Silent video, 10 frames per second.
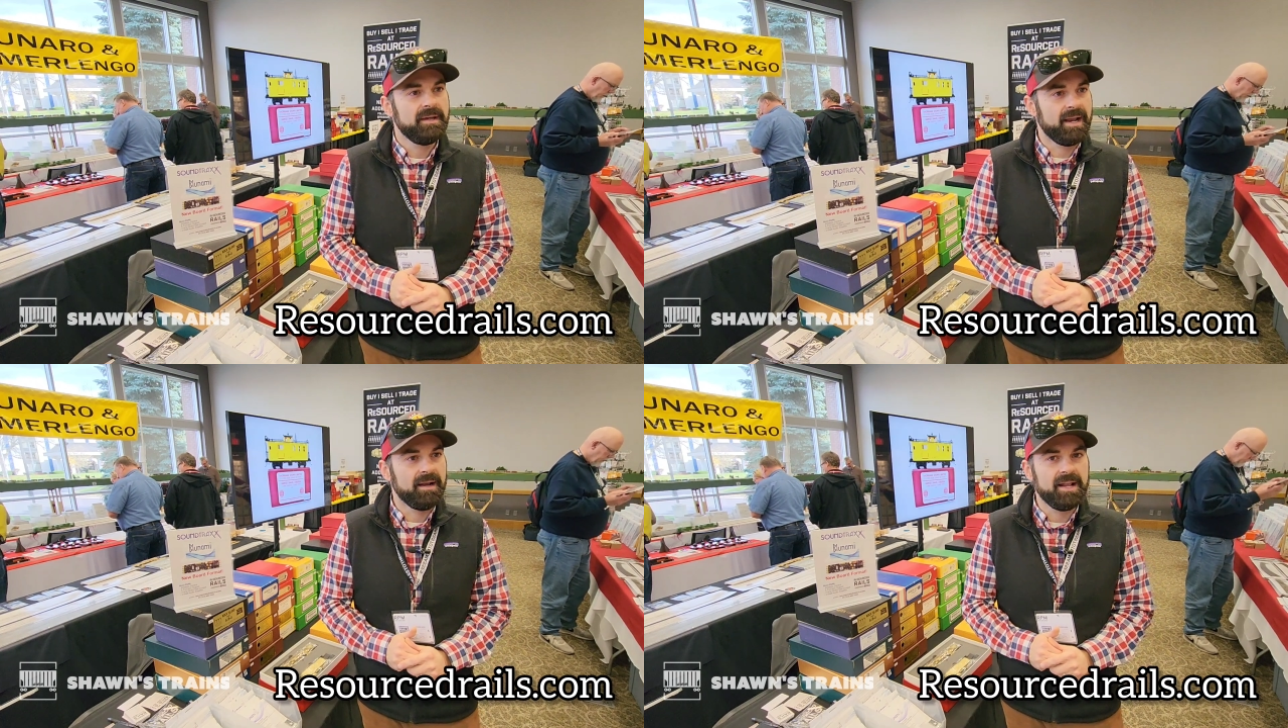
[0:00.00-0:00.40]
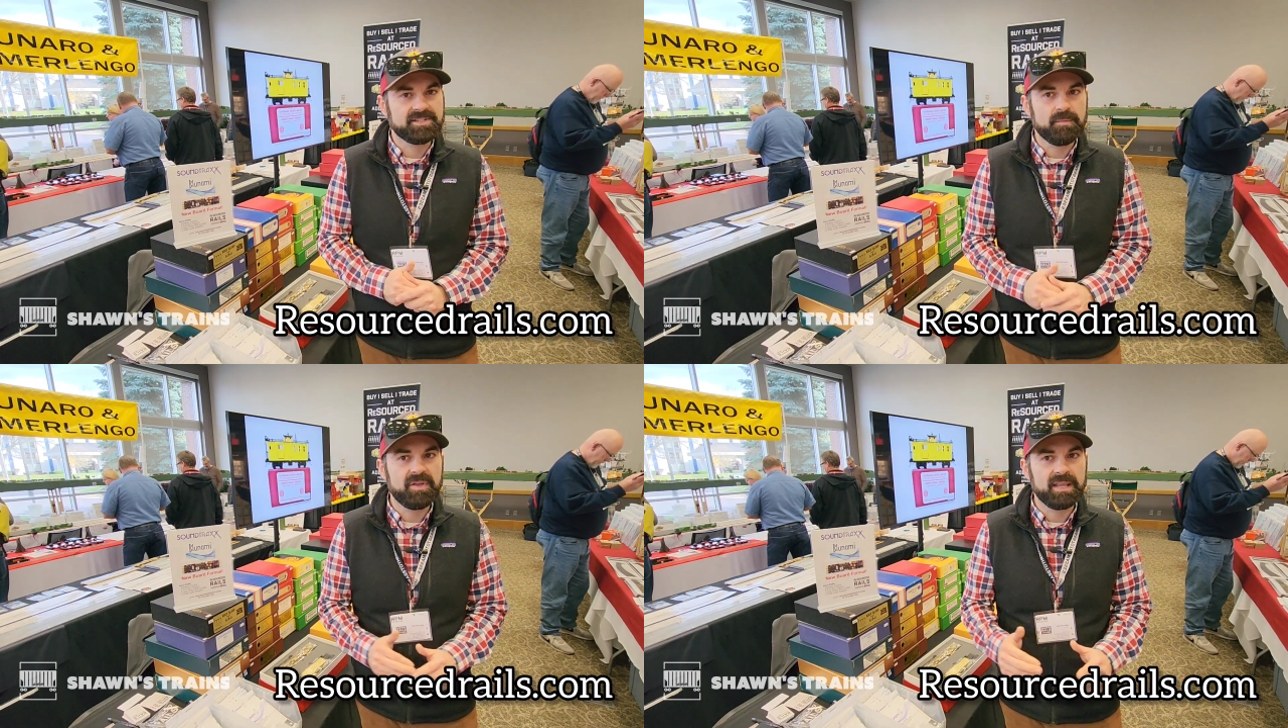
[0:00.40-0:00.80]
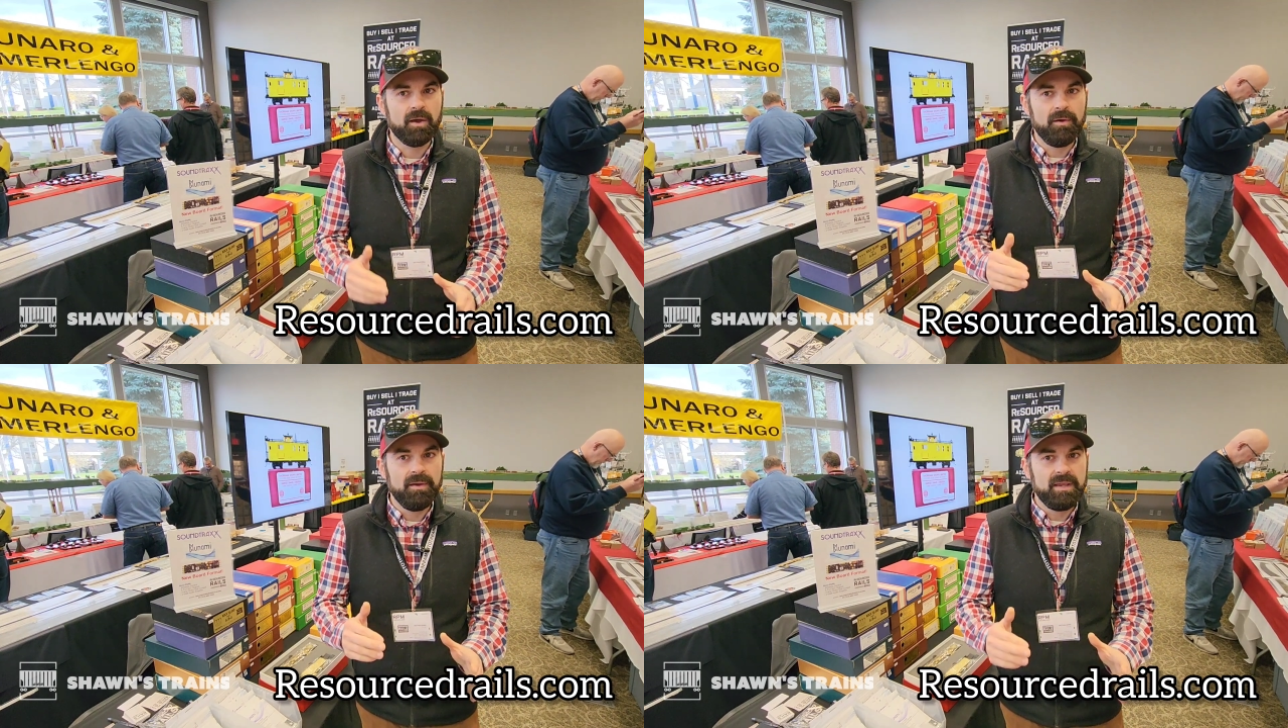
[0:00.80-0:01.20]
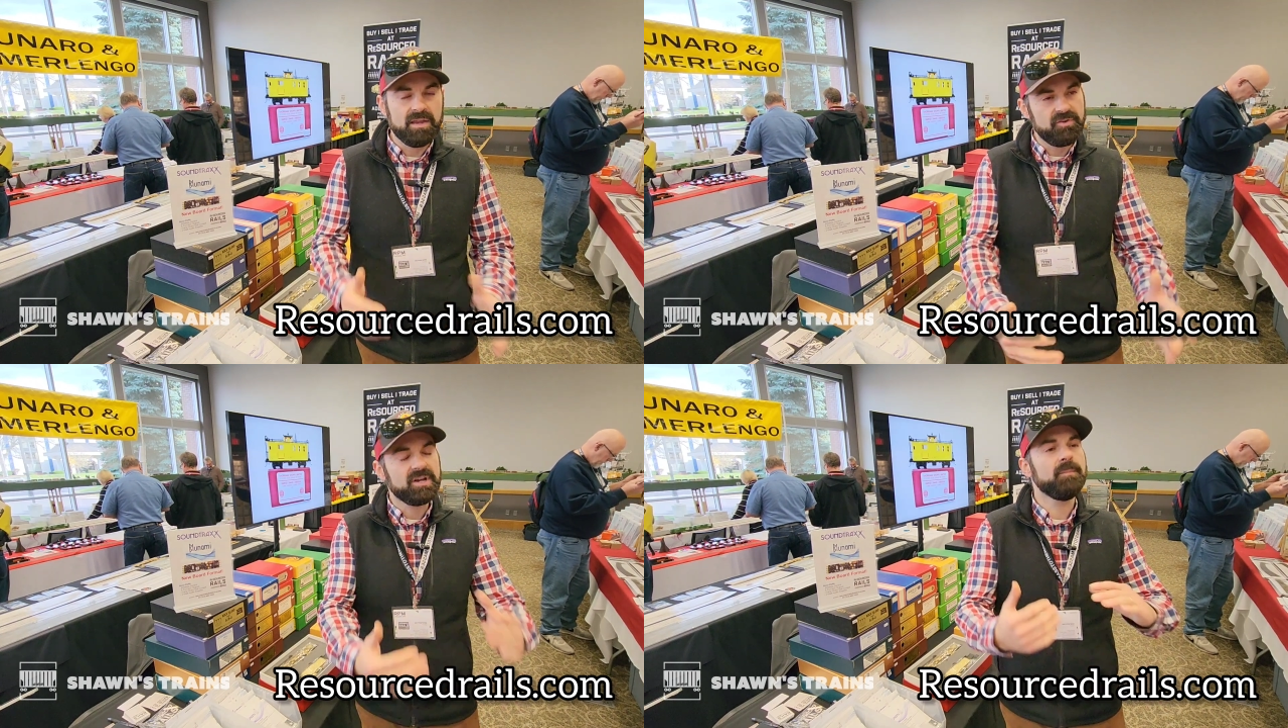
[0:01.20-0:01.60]
And it's something that
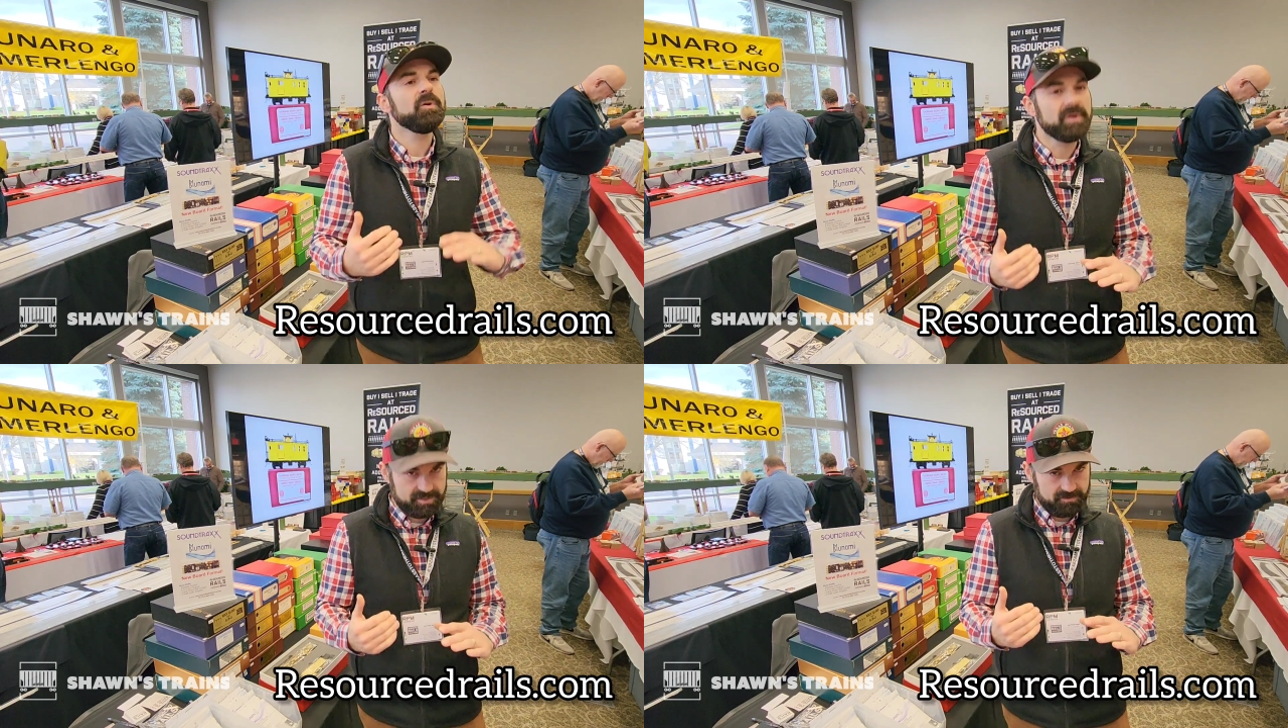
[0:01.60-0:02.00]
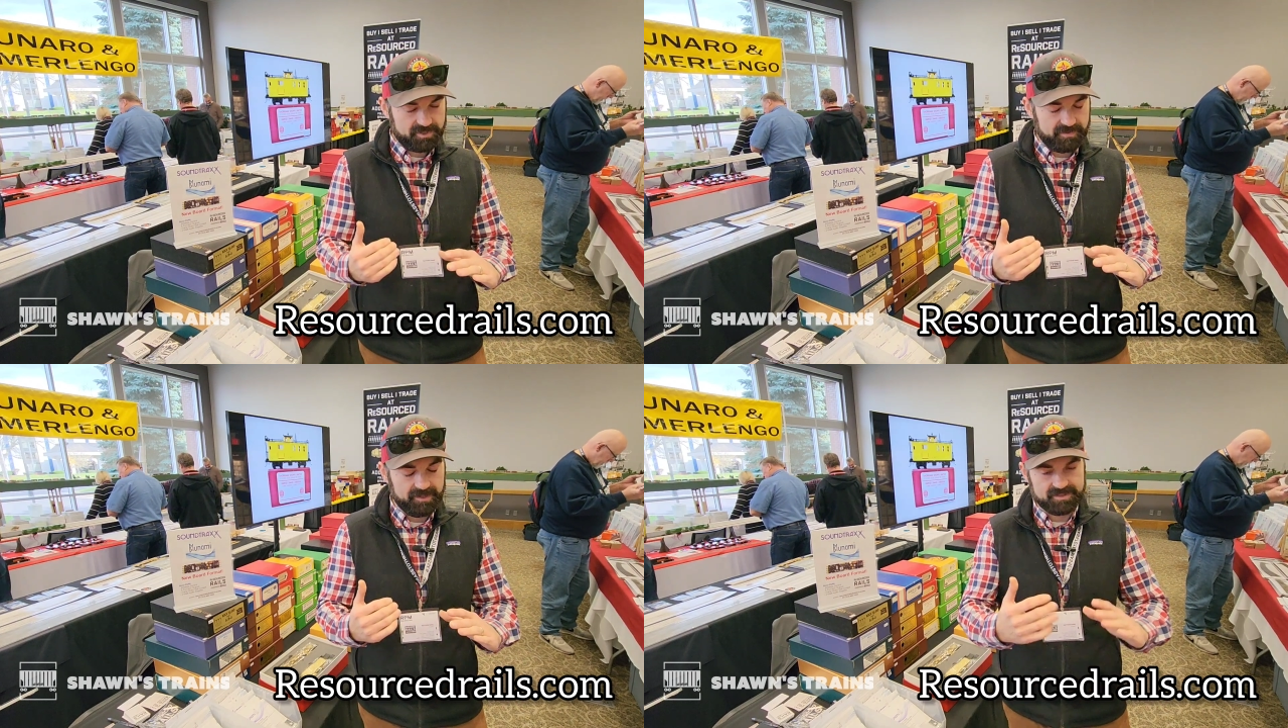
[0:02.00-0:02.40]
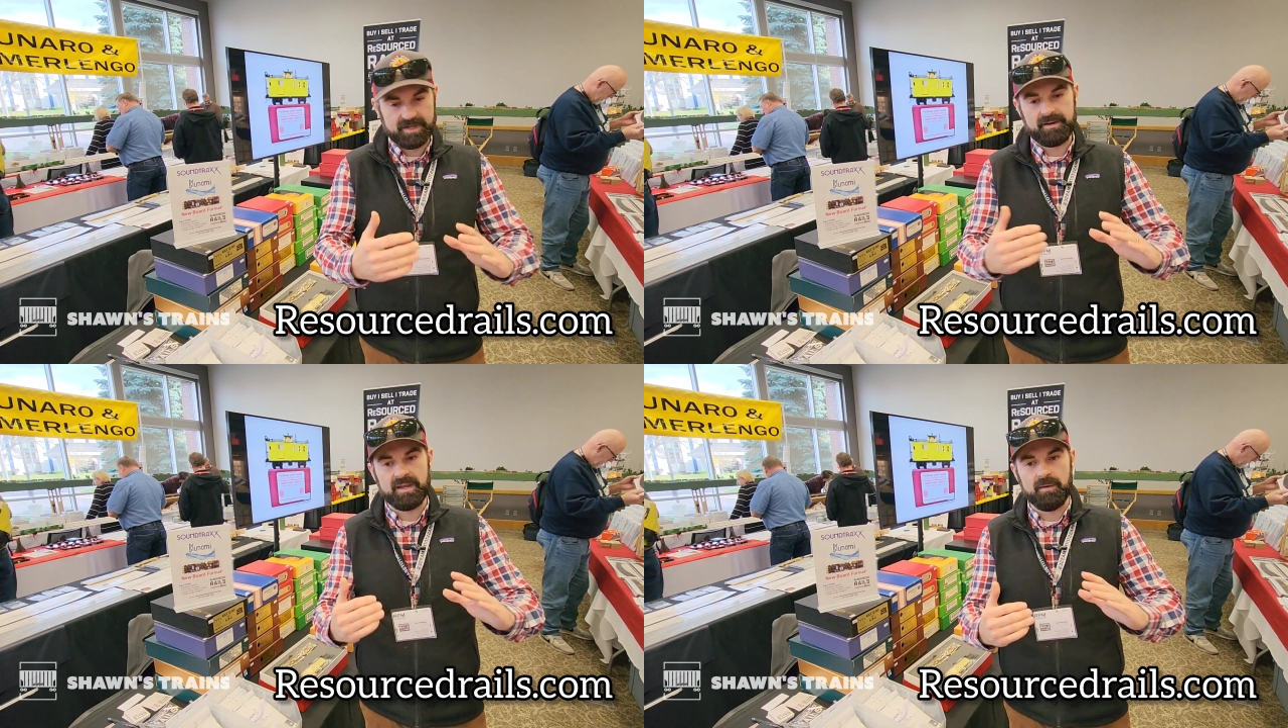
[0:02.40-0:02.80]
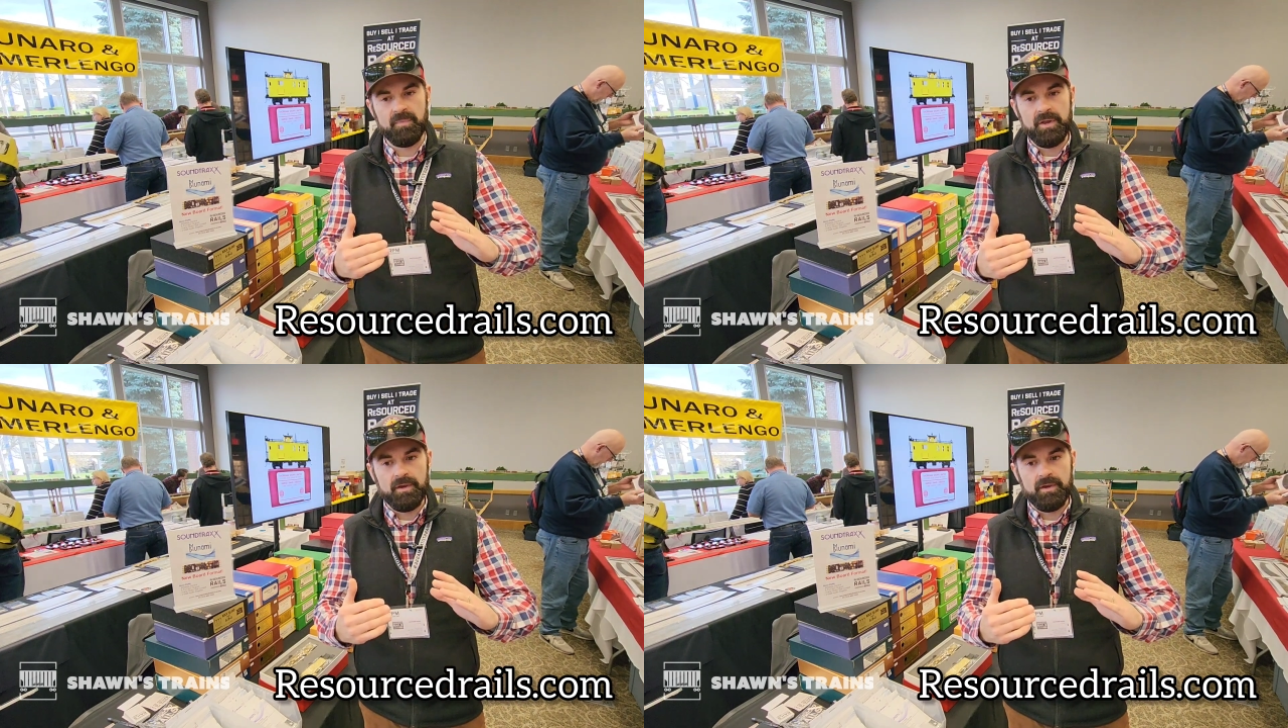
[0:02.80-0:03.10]
if you come to resourced rails dot com,